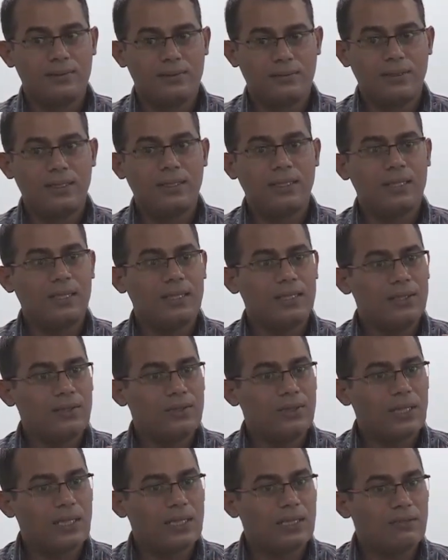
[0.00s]
When the
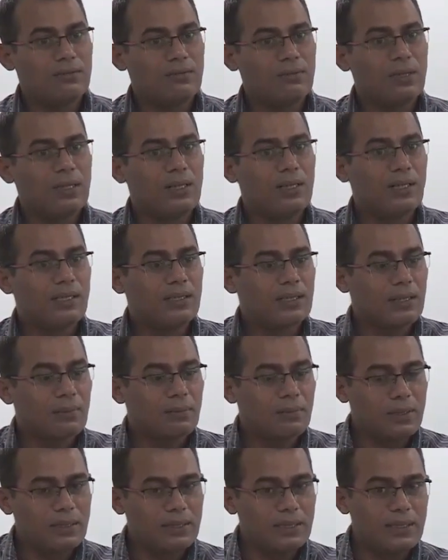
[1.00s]
radioactive minerals are
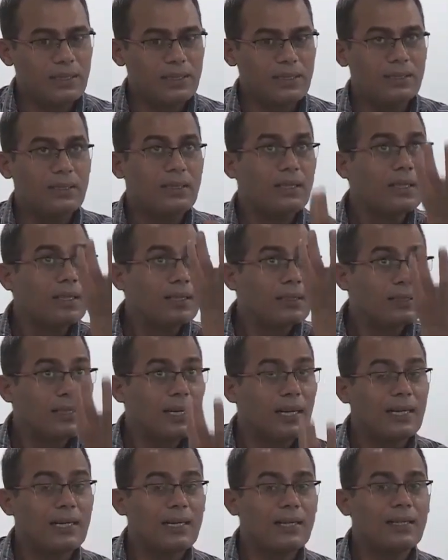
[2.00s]
present
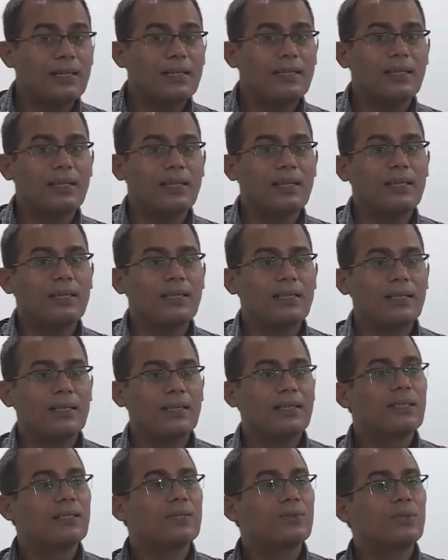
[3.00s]
slightly in the
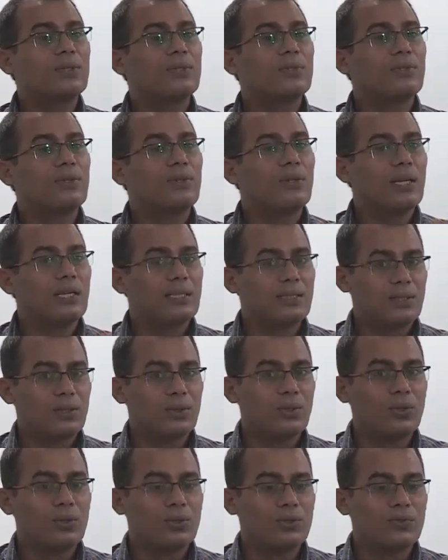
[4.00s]
interior, that's what you call as
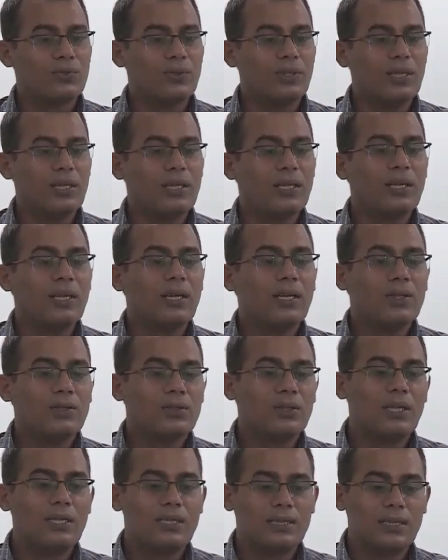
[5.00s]
thermosphere.
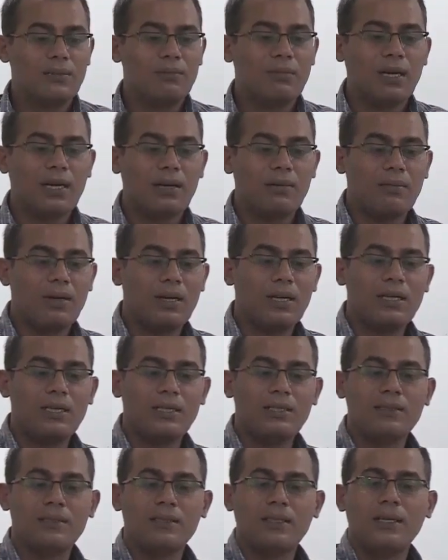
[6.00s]
So let's say magma
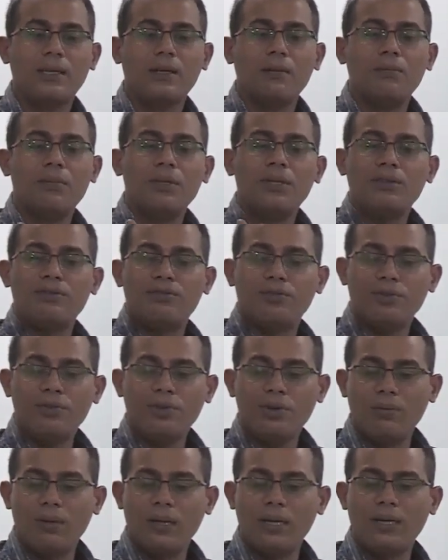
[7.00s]
is being
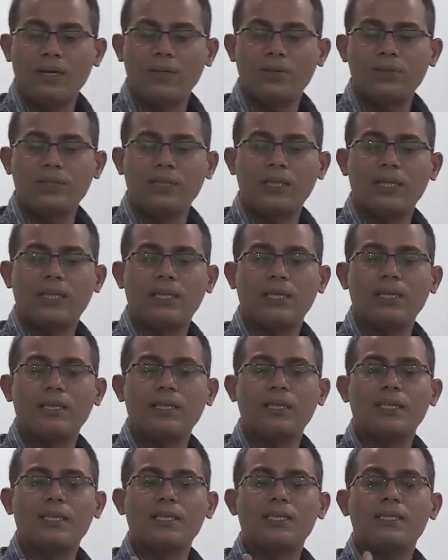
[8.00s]
fueled by radiogenic
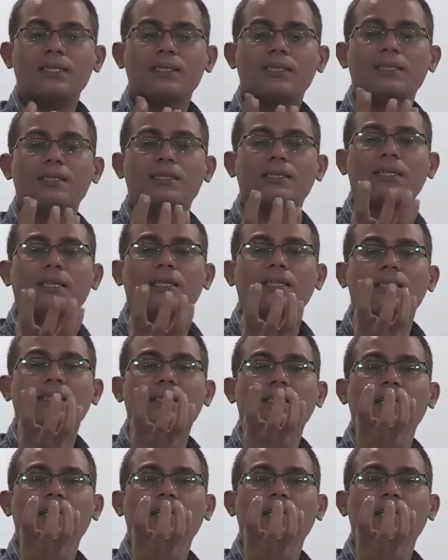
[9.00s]
heat, and it has started